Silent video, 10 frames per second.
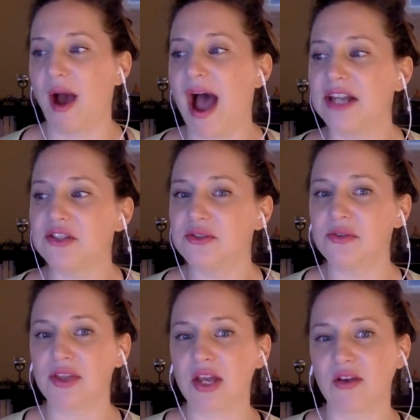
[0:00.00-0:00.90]
I do
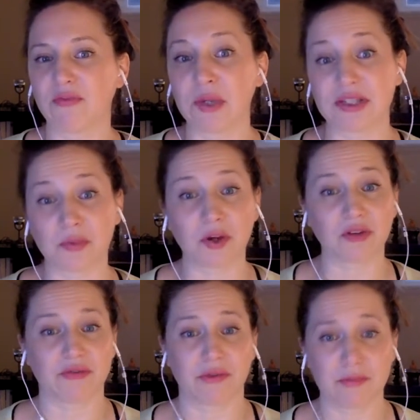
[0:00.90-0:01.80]
think what's
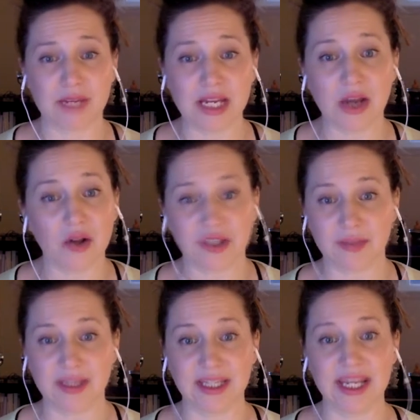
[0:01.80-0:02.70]
worked for me
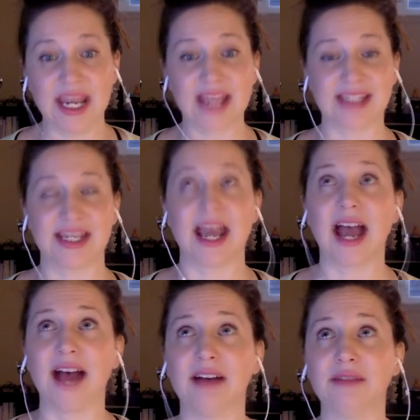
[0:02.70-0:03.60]
ultimately is to
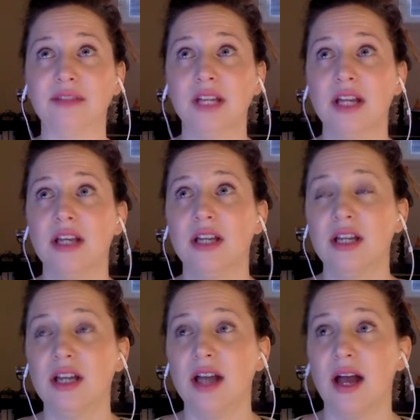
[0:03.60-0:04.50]
have,
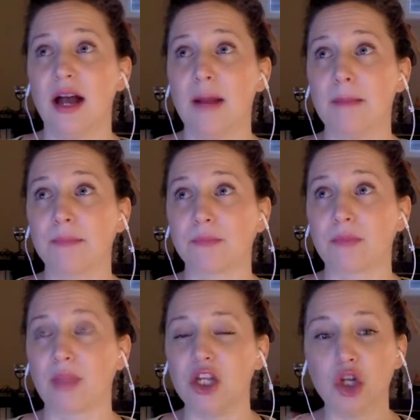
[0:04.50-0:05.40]

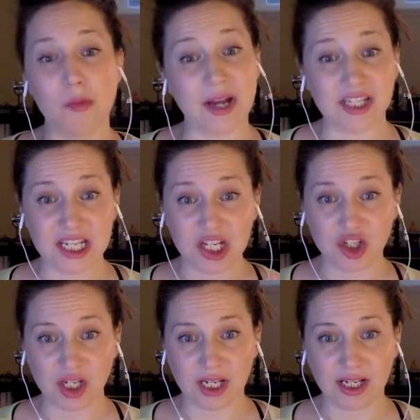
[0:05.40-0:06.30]
my
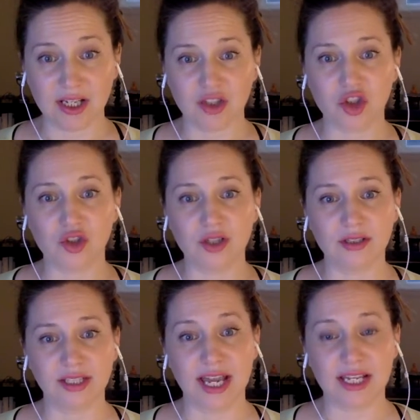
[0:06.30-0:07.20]
teaching
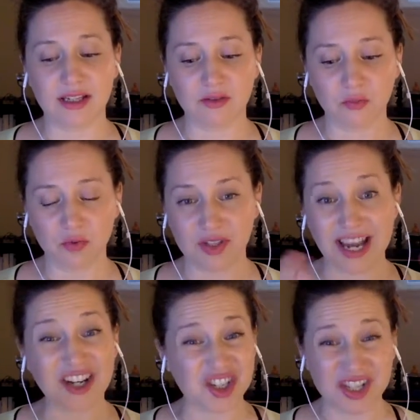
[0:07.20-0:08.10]
like
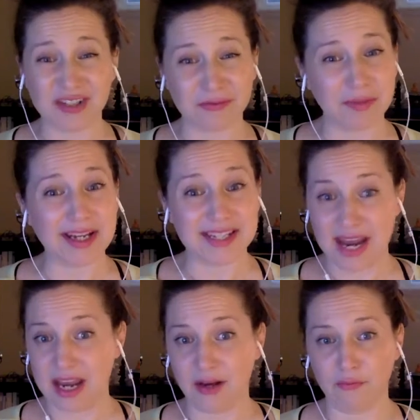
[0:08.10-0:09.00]
sections of my
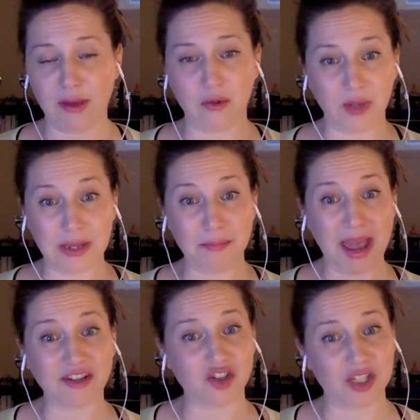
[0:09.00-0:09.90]
day and of my week
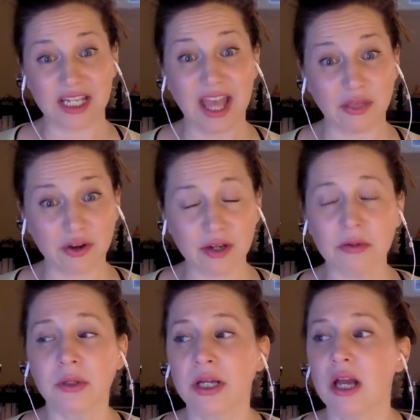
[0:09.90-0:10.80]
batched
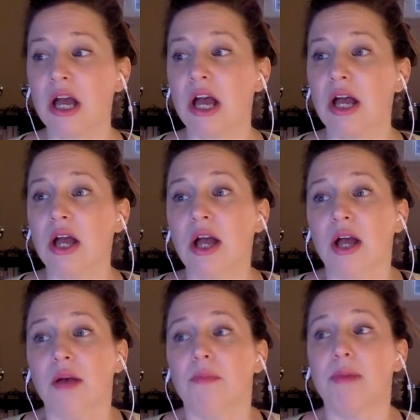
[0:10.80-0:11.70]
together.
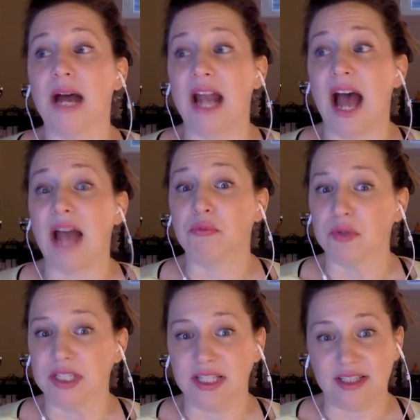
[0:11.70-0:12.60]
But I
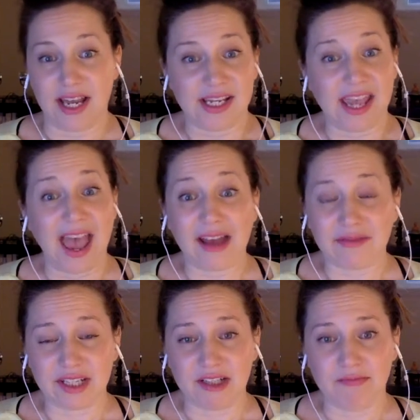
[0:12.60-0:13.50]
really like
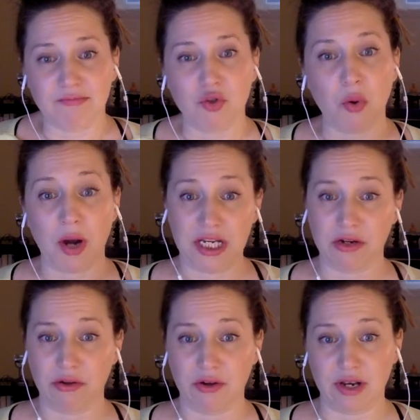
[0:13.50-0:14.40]
having 20
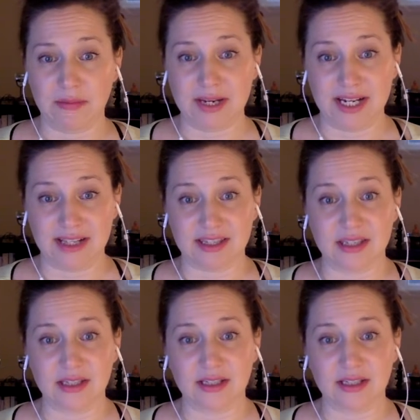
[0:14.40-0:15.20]
or 30 minutes